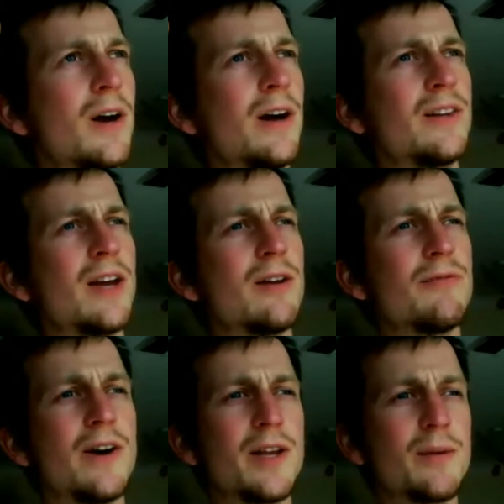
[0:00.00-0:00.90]

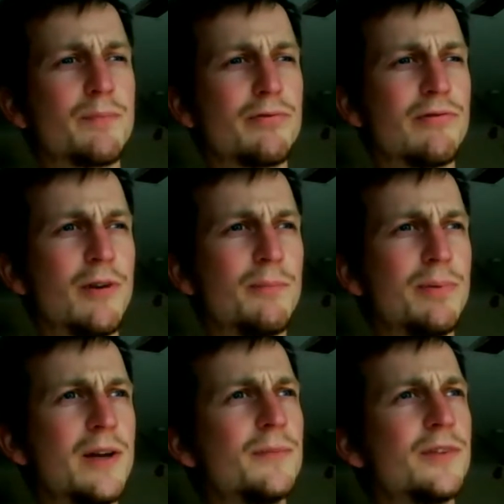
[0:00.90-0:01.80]
identifying
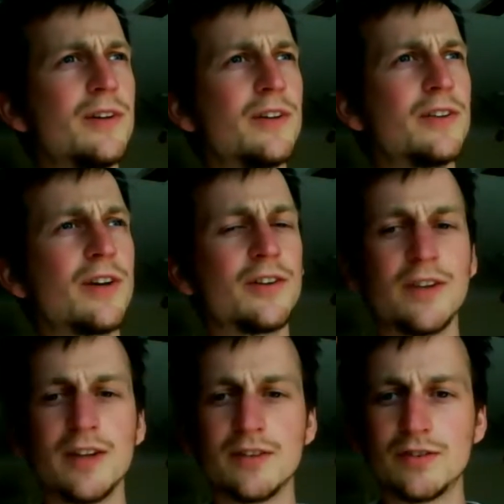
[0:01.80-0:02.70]
problems and
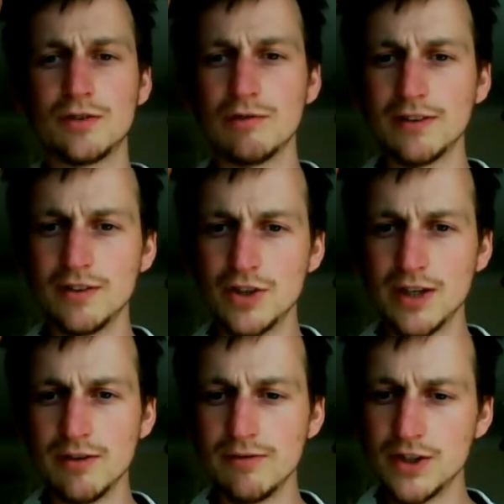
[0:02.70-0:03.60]
discussing strategy
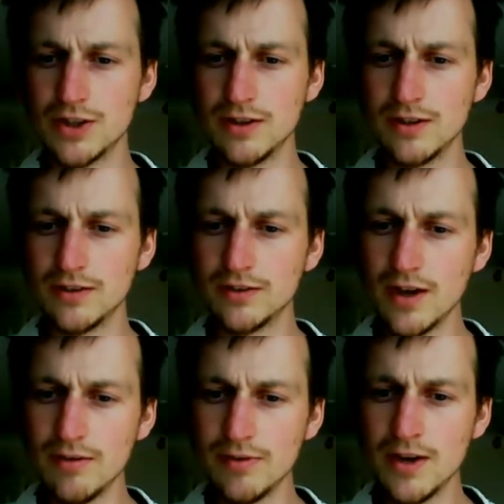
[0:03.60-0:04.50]
and vision and stuff,